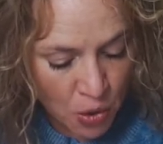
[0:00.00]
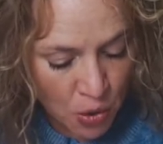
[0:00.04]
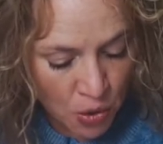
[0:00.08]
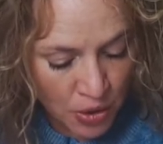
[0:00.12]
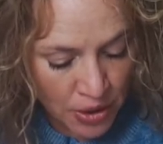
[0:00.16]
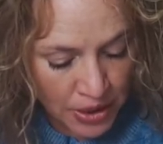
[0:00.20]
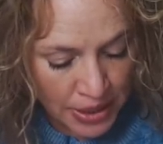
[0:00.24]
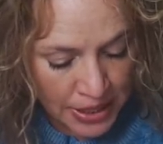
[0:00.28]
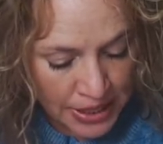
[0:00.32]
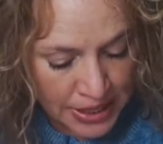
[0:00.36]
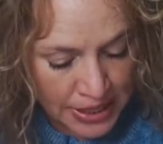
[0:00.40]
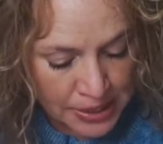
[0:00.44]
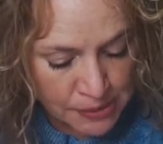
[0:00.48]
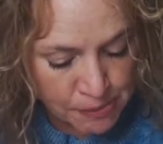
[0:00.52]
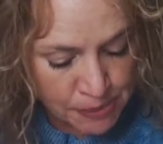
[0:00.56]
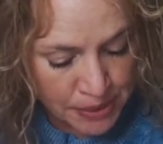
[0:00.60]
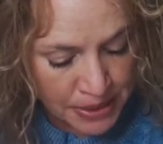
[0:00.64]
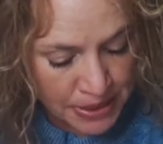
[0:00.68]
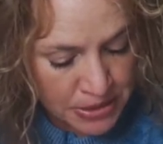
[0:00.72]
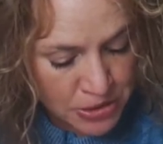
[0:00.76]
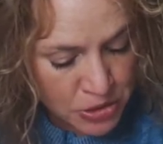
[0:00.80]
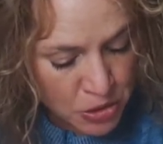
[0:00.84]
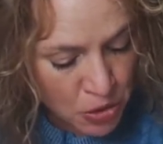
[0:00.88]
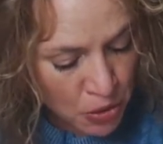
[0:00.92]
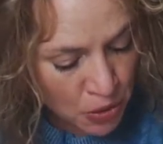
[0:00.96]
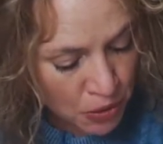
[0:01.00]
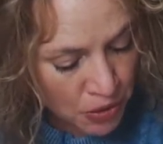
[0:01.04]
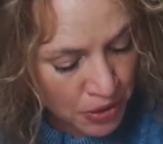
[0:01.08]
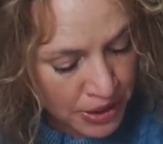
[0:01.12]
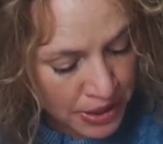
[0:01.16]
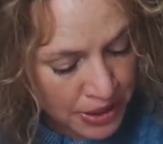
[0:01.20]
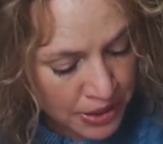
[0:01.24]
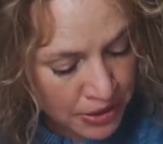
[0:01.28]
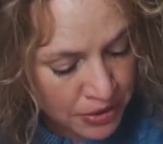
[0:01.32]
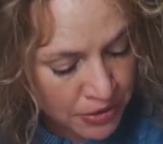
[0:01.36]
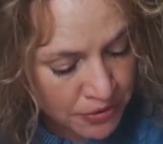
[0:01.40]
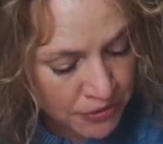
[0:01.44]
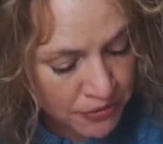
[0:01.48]
or in
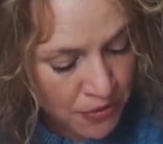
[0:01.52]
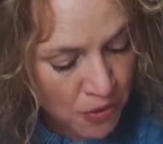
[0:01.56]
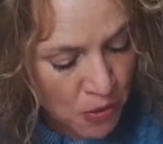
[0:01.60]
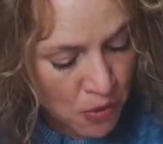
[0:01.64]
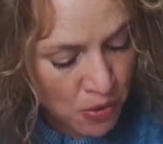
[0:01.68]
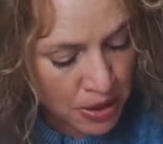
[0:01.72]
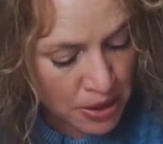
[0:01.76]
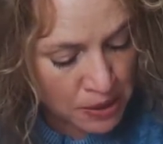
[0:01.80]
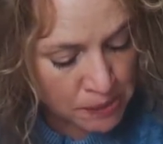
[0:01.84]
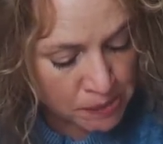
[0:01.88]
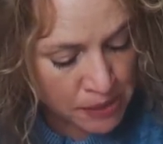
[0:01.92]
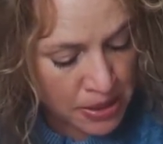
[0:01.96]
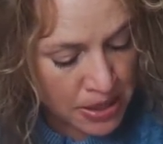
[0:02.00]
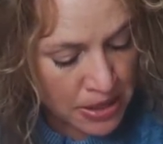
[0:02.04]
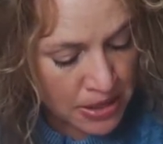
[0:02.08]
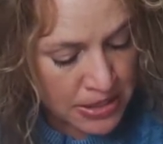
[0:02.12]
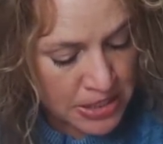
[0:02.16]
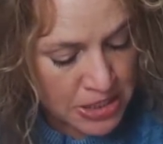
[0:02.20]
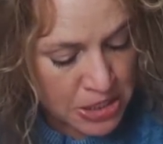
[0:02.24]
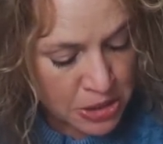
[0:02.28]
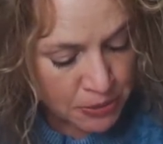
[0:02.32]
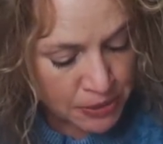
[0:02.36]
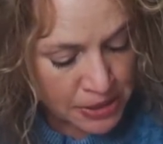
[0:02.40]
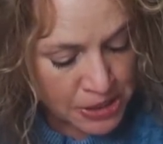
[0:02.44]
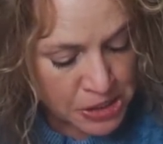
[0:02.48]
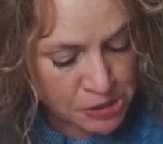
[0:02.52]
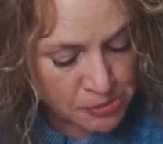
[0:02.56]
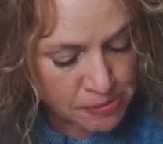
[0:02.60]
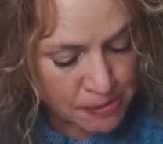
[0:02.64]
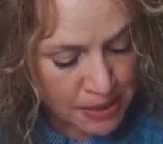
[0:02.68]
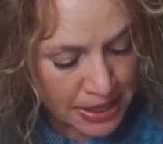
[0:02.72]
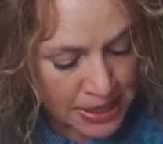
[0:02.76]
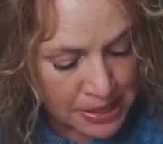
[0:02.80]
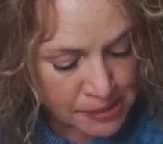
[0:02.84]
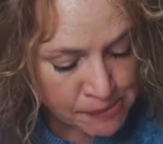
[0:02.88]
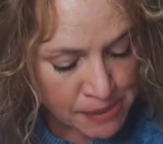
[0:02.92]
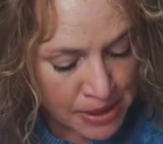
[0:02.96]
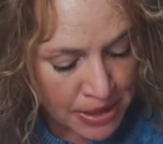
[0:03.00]
pictorial form to which
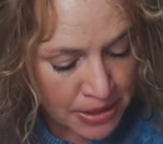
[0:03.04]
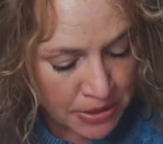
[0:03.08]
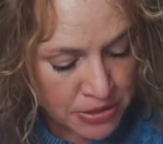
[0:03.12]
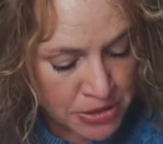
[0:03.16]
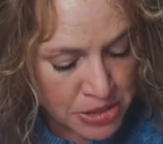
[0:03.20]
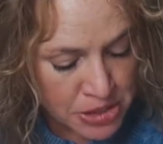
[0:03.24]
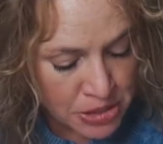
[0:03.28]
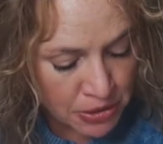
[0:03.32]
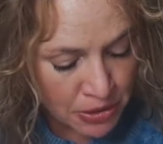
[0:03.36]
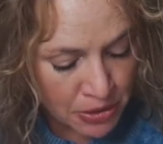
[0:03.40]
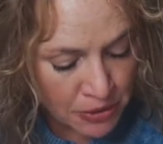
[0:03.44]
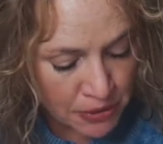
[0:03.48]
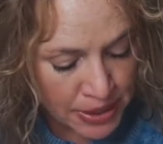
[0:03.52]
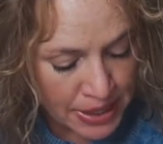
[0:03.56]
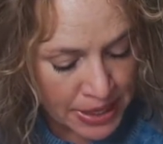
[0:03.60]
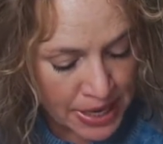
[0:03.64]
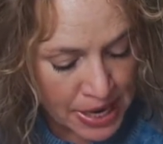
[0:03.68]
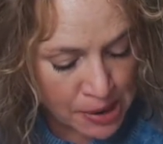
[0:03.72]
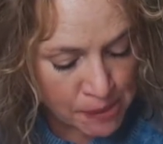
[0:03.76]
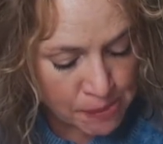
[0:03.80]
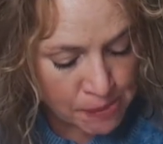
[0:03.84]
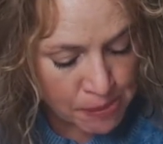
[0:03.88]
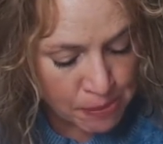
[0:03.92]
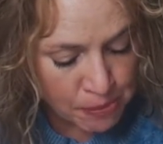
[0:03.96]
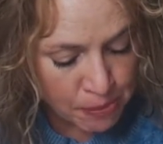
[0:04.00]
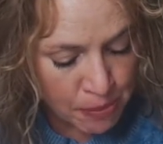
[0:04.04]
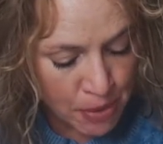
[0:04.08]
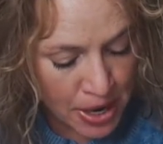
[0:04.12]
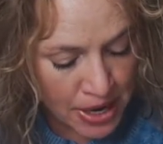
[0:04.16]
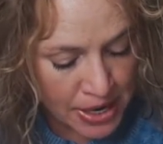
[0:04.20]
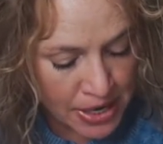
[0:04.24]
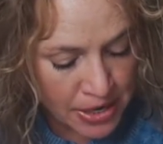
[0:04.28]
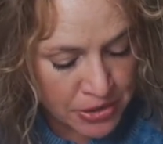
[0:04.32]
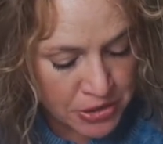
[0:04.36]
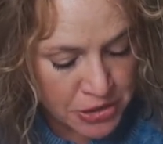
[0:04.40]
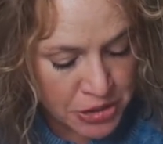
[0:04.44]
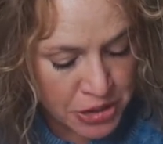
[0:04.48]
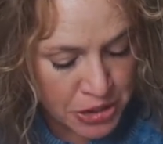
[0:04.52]
many males growing up
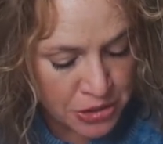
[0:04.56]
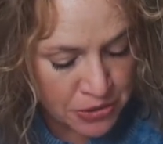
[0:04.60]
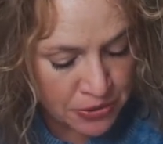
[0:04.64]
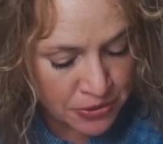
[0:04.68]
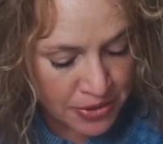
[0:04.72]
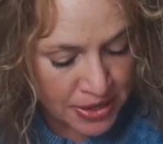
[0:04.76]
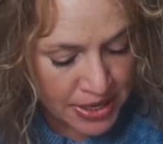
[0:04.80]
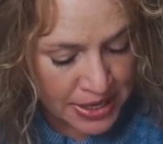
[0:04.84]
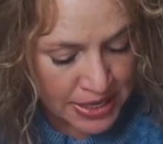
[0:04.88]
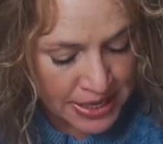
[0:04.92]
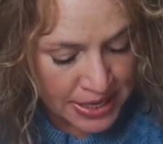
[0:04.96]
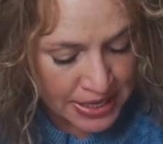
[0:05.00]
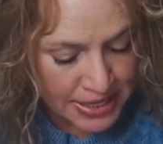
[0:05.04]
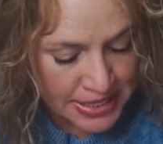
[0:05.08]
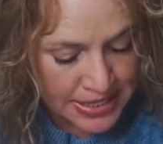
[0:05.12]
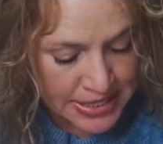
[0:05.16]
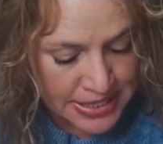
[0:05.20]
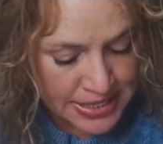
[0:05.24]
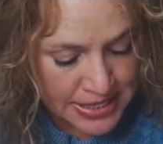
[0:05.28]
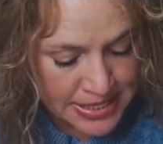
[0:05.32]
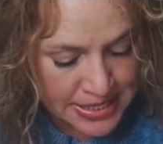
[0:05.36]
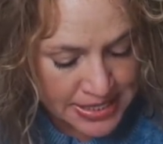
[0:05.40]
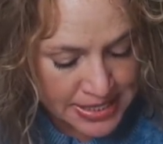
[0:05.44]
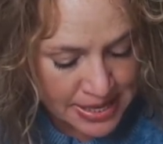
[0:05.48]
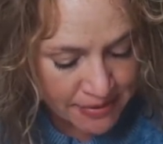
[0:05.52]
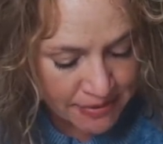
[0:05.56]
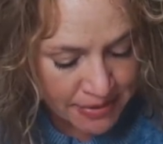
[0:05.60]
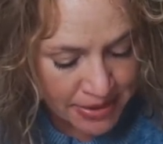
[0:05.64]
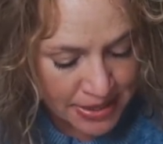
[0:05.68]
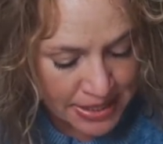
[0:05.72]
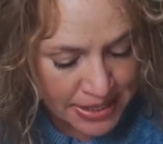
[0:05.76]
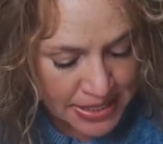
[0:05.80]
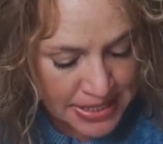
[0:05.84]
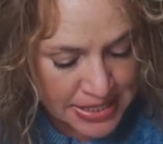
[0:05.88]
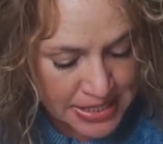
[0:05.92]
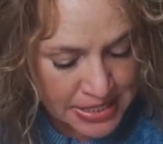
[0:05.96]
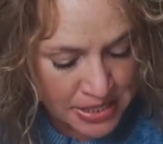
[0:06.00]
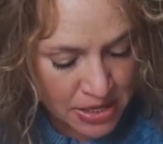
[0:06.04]
prior to the
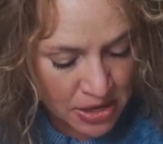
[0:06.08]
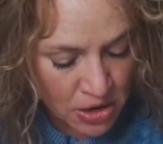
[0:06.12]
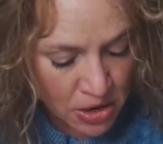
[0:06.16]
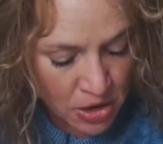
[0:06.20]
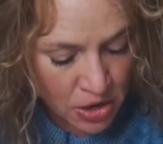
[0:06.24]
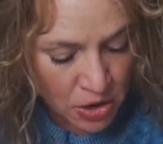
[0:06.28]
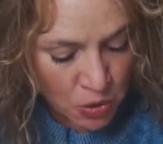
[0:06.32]
1970s